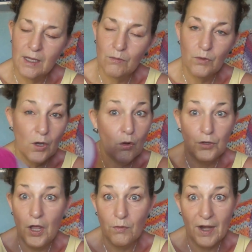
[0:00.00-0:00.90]
We all
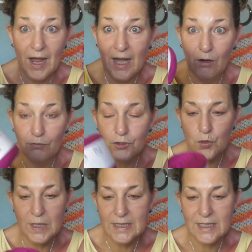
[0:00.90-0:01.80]
know that I love
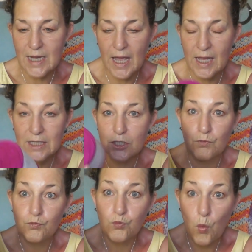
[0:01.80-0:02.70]
Twister. It
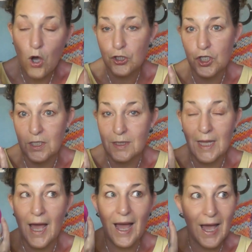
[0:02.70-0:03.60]
washes
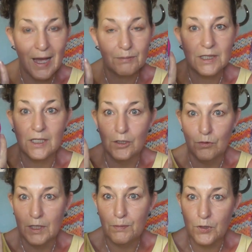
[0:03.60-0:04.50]

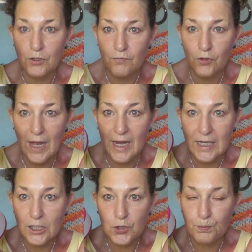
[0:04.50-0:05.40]
absolutely beautiful, and
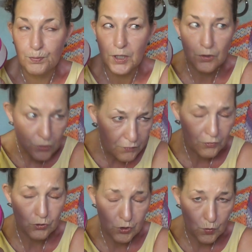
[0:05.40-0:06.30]
it's
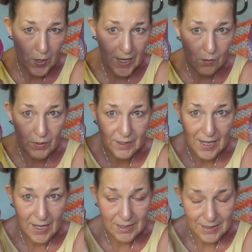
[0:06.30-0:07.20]
beautiful to work with,
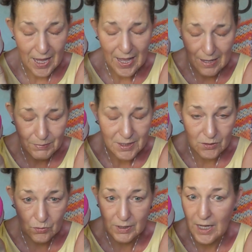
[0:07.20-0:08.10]
guys.
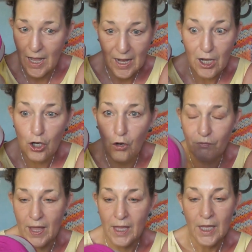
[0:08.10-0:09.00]
Absolutely, I
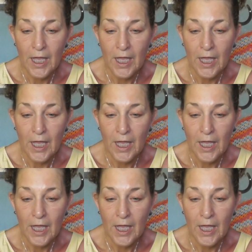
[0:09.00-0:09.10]
love it.